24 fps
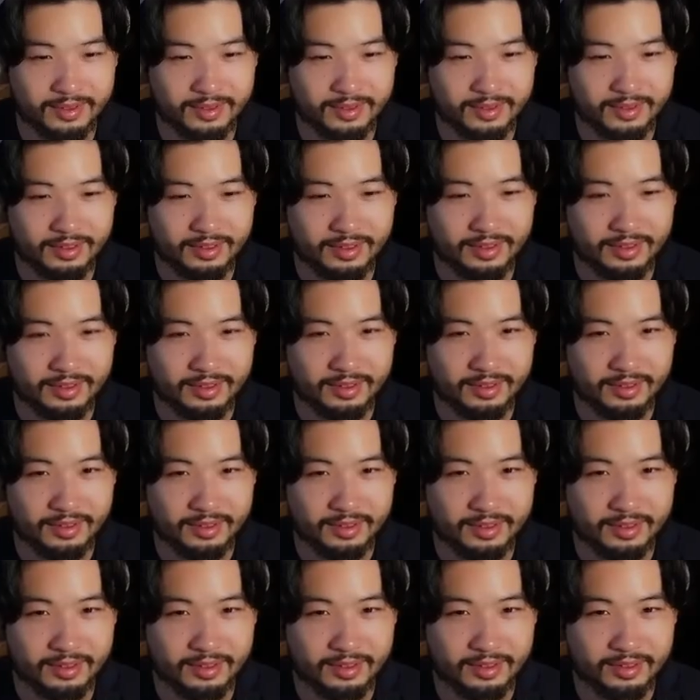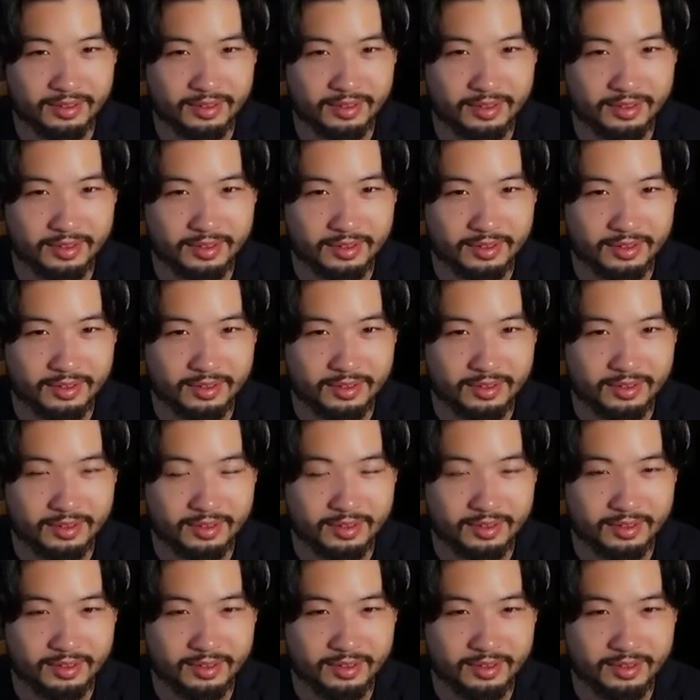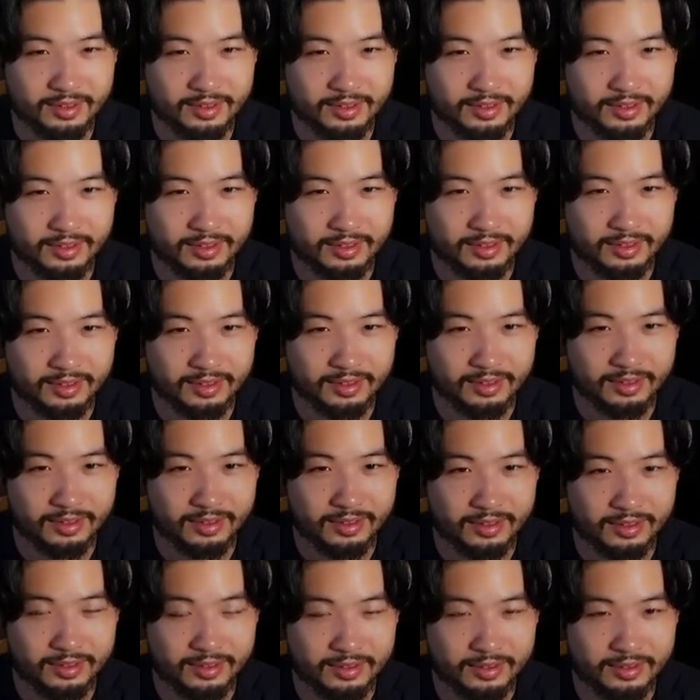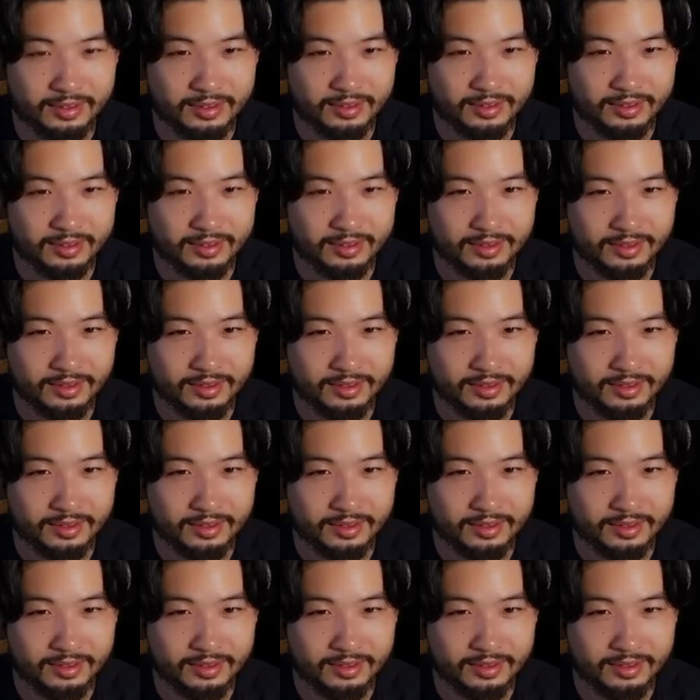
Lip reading: [no speech]